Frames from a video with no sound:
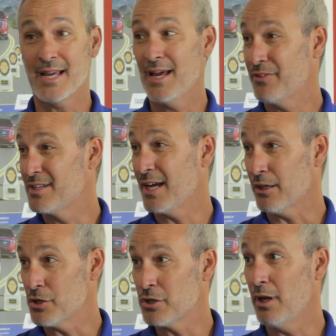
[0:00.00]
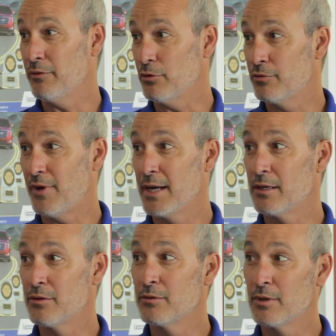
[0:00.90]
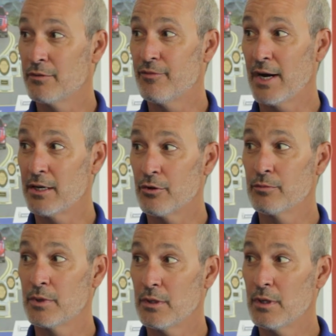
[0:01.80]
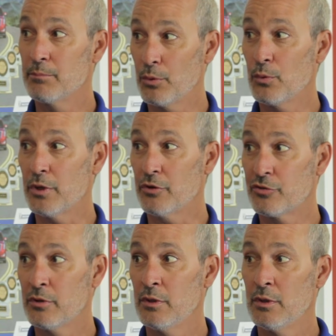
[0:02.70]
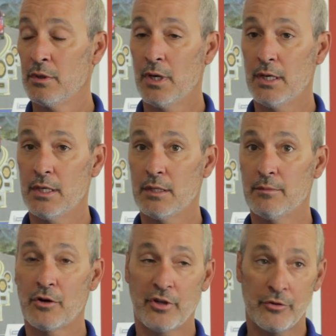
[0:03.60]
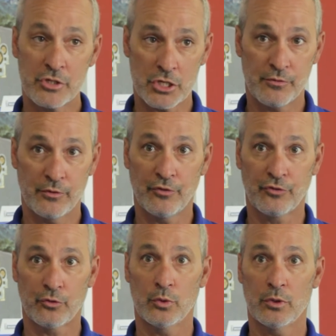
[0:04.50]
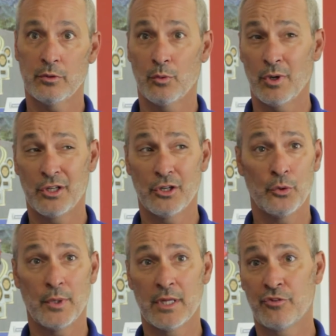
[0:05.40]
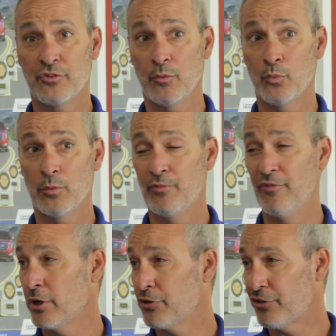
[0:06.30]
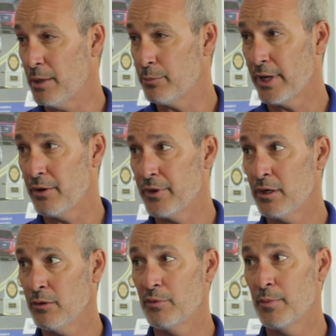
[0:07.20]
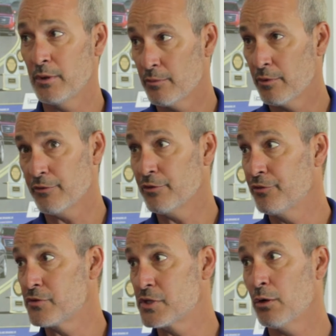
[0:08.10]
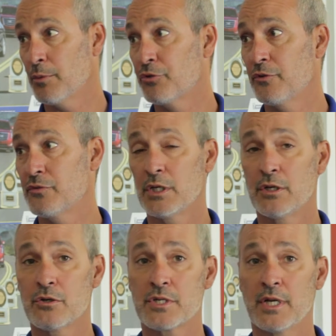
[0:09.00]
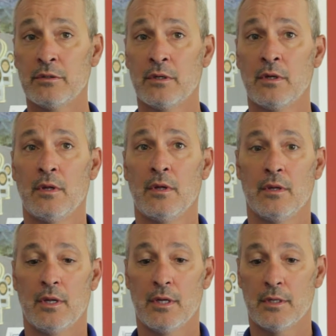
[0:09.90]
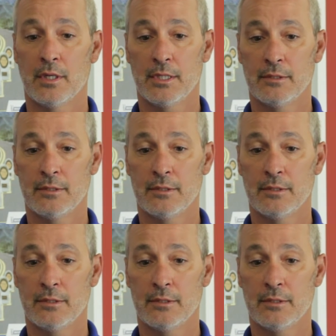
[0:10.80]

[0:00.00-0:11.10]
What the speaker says: at the technician level, finding employees. Our South Chesterfield store, we're very stable down there. We've been there for almost 15 years now, and